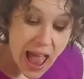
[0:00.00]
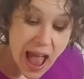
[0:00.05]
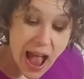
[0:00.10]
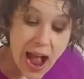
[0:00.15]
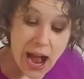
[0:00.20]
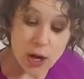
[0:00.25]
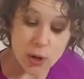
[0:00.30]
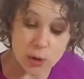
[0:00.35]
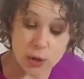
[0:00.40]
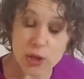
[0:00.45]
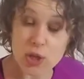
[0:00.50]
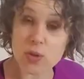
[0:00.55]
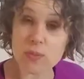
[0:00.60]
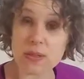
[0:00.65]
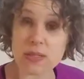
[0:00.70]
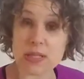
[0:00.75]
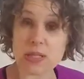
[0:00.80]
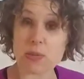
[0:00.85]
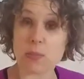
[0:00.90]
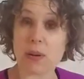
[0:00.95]
our
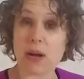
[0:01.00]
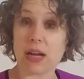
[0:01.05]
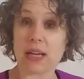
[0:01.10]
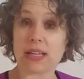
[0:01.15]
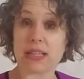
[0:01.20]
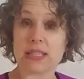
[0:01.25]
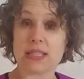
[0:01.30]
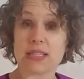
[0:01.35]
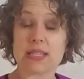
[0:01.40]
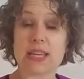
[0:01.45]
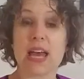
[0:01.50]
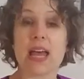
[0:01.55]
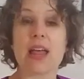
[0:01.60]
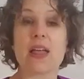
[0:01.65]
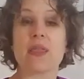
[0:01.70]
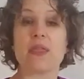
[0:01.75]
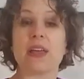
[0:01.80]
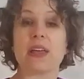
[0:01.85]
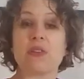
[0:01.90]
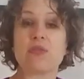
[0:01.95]
human spines,
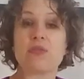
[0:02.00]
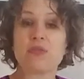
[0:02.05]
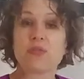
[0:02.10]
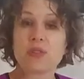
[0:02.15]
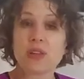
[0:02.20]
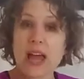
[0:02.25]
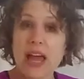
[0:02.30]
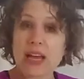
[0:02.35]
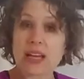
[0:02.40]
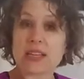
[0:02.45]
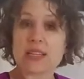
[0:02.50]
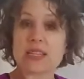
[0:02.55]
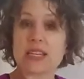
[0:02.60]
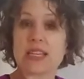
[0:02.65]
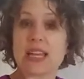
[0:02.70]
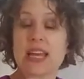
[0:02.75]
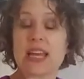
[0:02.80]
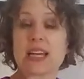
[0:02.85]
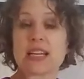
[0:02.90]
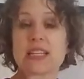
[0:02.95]
they flex and
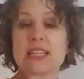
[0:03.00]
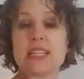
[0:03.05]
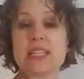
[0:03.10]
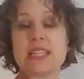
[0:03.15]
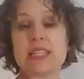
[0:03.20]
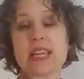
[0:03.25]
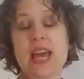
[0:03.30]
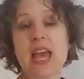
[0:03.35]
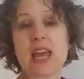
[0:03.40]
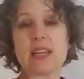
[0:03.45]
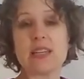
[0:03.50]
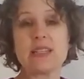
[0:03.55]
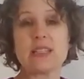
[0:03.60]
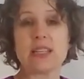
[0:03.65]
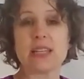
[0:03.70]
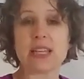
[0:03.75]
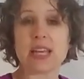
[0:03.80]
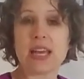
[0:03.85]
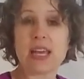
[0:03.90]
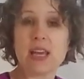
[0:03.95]
they extend,
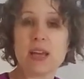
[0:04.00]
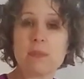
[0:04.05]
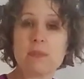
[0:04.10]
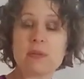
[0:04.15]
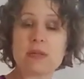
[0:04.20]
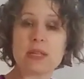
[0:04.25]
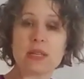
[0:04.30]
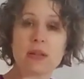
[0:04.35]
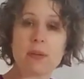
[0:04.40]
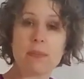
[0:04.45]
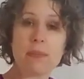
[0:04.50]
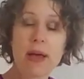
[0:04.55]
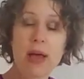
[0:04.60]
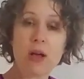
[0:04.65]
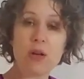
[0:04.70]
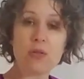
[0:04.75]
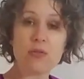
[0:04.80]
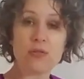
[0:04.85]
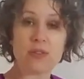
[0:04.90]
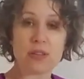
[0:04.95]
and the hips and the
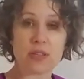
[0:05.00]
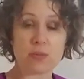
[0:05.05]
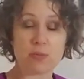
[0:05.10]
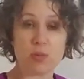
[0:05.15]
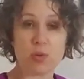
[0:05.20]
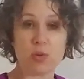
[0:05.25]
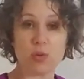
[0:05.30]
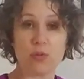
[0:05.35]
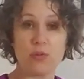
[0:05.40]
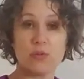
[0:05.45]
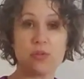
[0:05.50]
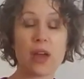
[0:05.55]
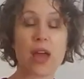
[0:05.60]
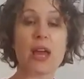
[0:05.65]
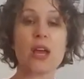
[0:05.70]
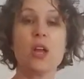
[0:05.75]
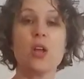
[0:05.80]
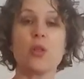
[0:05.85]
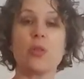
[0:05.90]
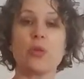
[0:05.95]
pelvis move,
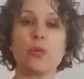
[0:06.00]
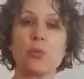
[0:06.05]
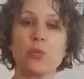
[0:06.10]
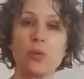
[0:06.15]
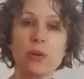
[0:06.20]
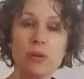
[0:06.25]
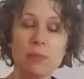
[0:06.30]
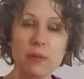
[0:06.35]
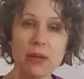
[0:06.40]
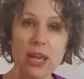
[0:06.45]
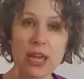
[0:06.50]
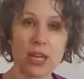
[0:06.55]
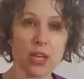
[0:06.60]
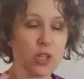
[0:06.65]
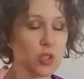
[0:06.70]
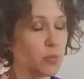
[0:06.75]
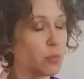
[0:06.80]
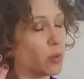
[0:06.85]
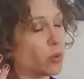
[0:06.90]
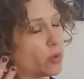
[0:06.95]
the rib
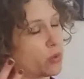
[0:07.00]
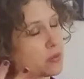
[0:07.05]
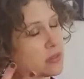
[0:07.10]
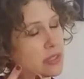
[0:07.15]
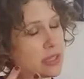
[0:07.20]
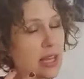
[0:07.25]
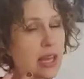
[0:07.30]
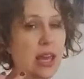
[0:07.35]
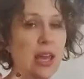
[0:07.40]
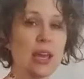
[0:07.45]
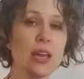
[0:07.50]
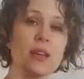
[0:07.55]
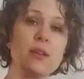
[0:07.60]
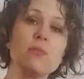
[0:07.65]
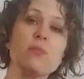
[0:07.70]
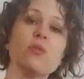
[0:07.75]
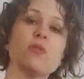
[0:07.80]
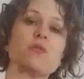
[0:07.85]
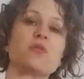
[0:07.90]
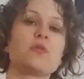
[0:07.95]
cage moves, the head
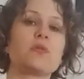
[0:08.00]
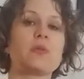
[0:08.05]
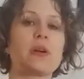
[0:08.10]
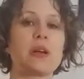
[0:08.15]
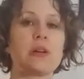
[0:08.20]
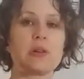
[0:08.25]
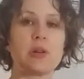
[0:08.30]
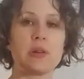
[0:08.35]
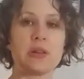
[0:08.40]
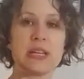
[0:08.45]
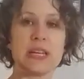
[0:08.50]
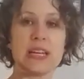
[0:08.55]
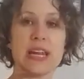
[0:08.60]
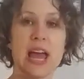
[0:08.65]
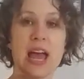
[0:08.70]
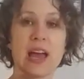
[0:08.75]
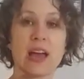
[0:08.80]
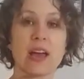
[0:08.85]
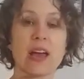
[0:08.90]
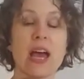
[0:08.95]
moves around on the
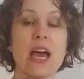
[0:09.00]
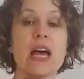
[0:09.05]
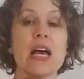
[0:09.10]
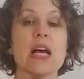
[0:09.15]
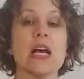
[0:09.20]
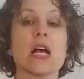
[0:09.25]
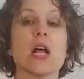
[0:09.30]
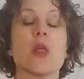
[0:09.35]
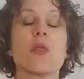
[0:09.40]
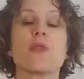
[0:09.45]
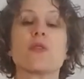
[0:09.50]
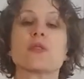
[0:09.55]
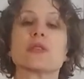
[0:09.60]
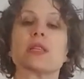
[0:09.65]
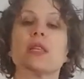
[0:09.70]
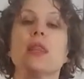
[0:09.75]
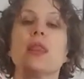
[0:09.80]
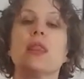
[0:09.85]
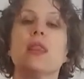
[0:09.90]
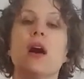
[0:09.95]
neck. There's
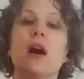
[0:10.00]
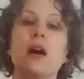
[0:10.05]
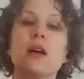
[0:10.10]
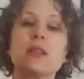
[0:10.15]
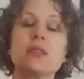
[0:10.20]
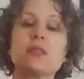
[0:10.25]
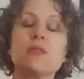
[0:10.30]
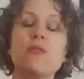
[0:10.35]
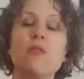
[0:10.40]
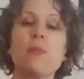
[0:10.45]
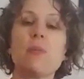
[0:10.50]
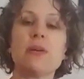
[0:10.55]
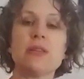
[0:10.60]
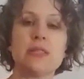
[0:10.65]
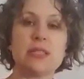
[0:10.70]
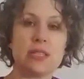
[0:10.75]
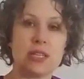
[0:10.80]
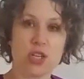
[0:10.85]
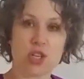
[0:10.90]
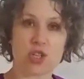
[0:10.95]
lots of
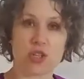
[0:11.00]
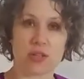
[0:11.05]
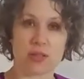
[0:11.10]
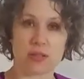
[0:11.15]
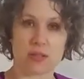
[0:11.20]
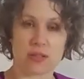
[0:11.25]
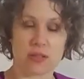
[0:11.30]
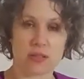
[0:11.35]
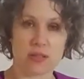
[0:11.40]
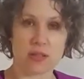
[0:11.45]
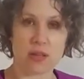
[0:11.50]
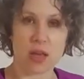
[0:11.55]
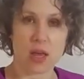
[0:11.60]
positions